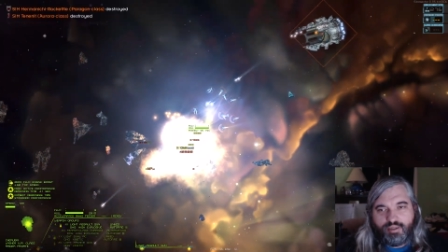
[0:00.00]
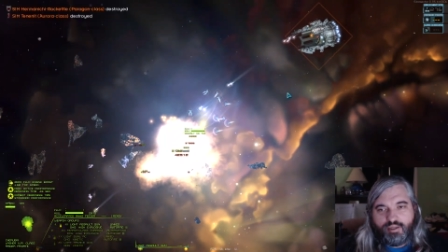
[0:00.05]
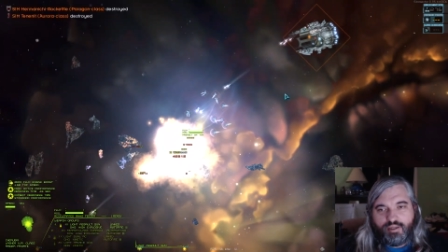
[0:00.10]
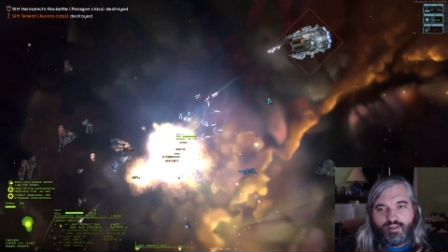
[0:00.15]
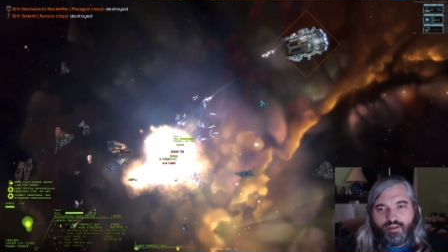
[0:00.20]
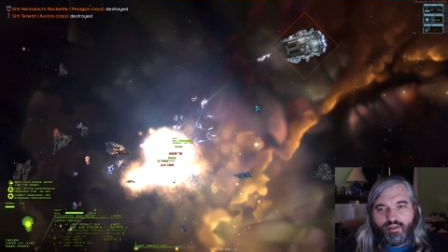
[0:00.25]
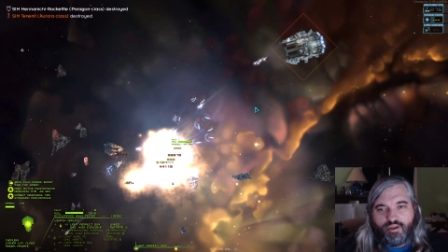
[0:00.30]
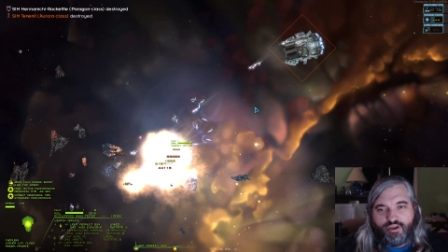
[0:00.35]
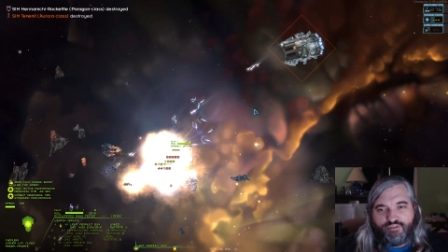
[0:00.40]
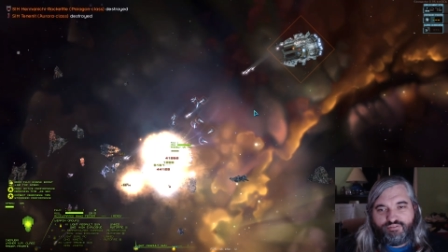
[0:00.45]

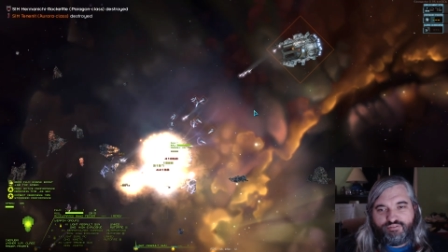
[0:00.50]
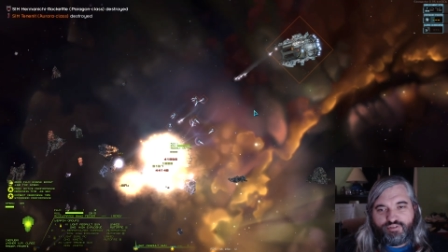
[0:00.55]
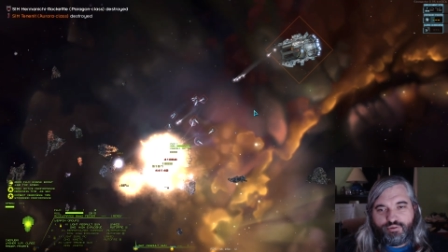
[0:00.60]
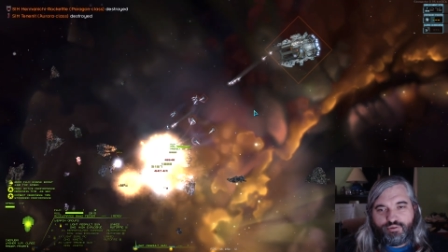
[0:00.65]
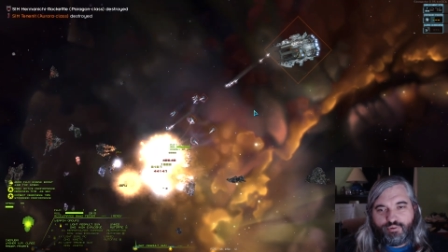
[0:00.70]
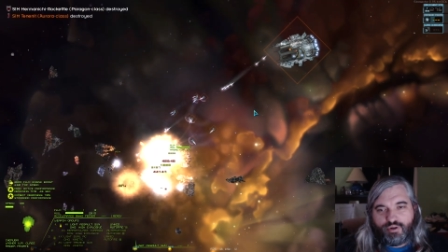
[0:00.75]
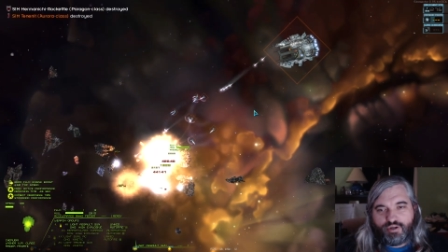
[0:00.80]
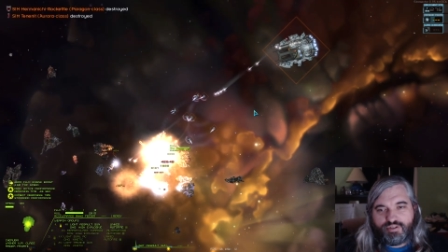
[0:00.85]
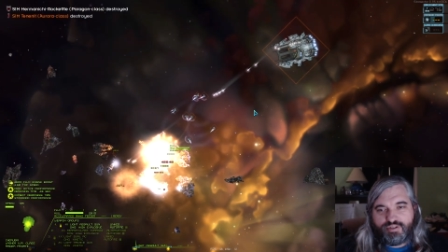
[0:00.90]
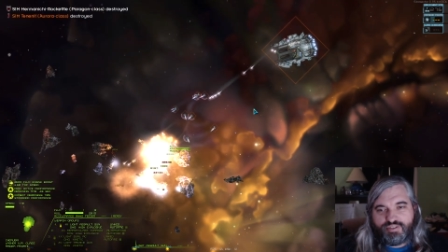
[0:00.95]
if
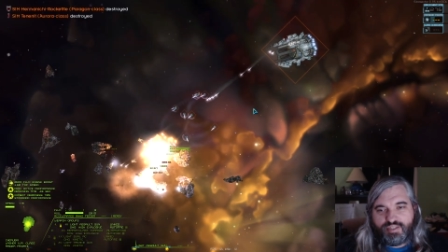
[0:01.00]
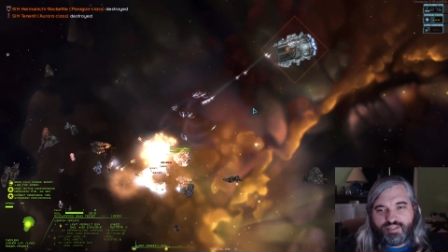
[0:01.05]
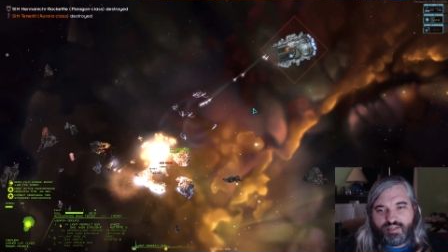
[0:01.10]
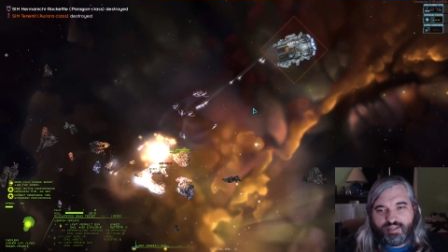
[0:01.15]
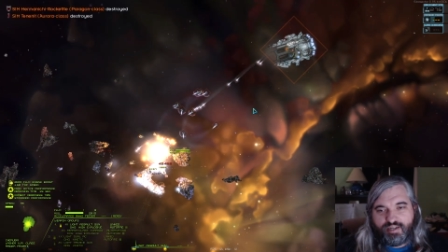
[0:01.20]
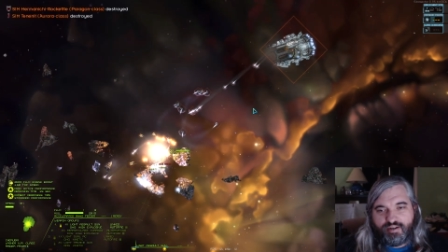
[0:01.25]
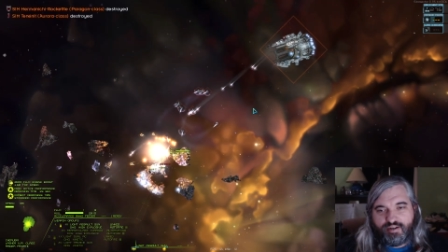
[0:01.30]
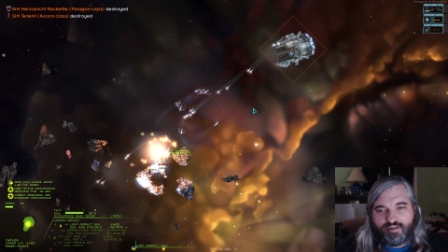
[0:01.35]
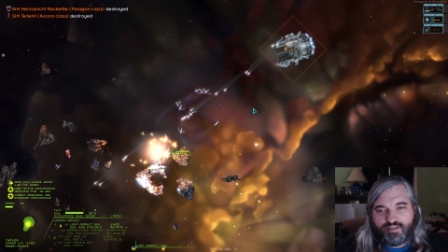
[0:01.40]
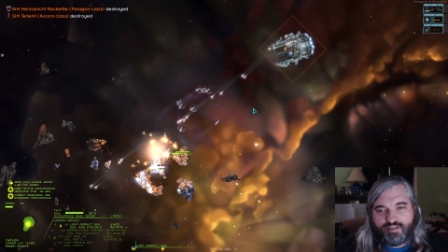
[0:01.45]
you are sitting
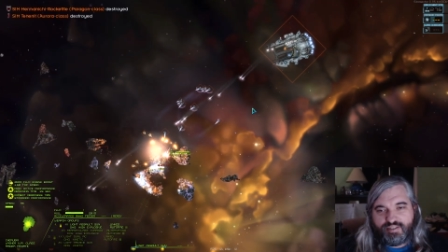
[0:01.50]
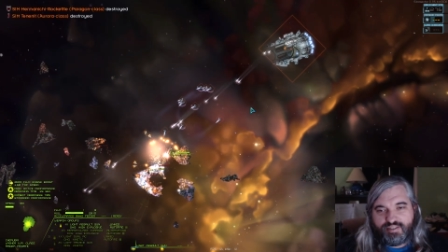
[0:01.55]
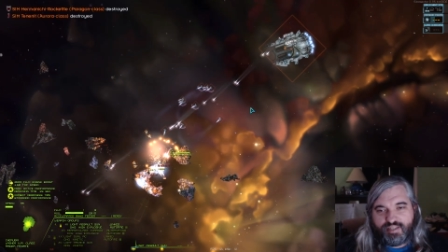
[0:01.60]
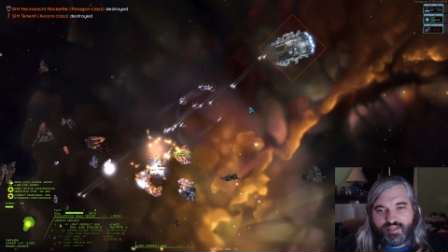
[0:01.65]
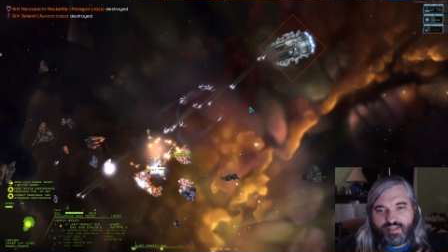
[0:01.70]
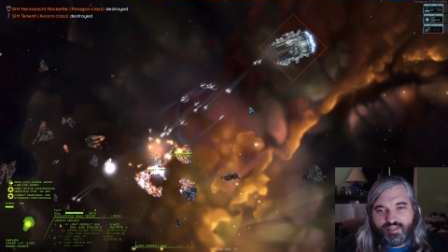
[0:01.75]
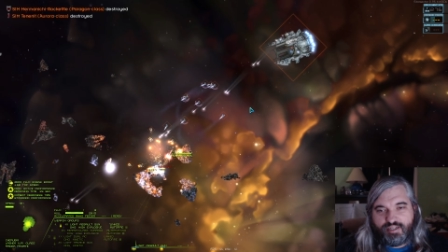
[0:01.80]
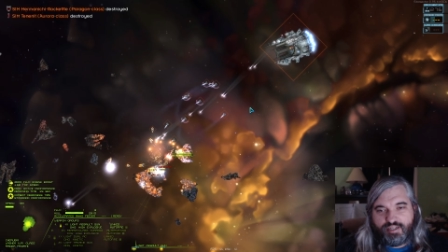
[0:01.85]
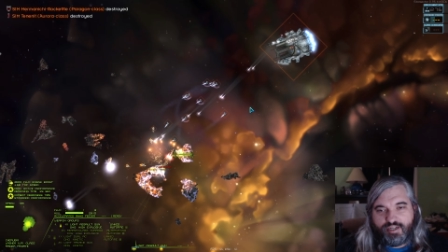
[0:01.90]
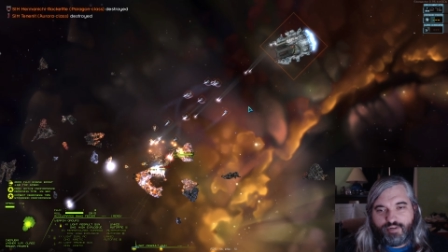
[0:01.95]
here and just say,
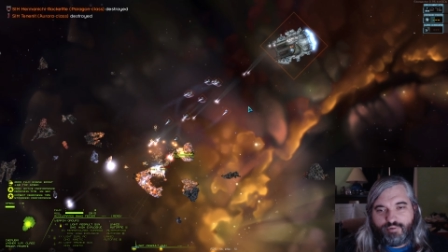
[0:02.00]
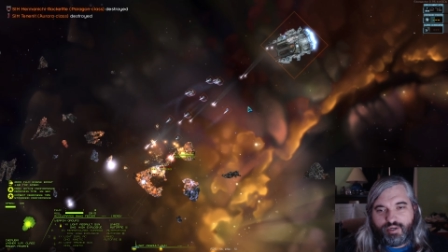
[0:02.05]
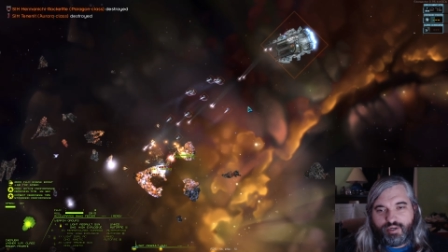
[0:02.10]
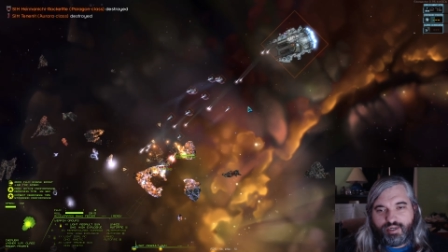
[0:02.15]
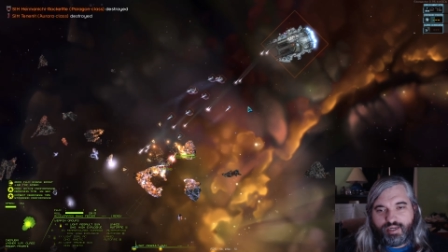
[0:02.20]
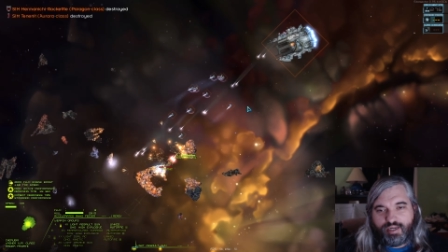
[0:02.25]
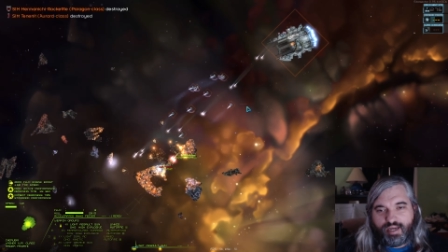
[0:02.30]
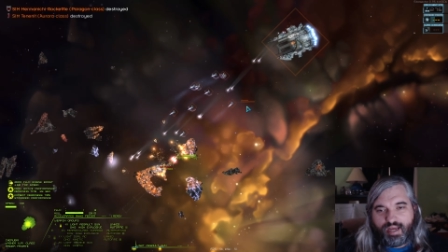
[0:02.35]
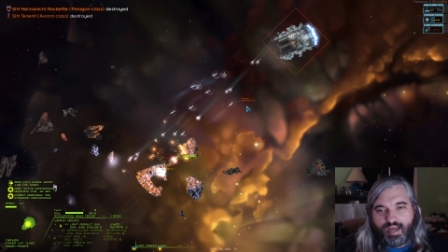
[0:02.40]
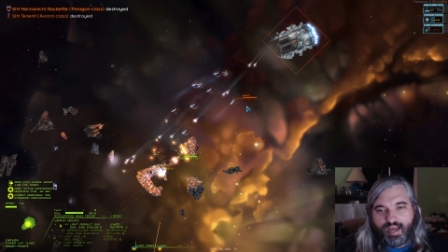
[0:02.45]
you know what,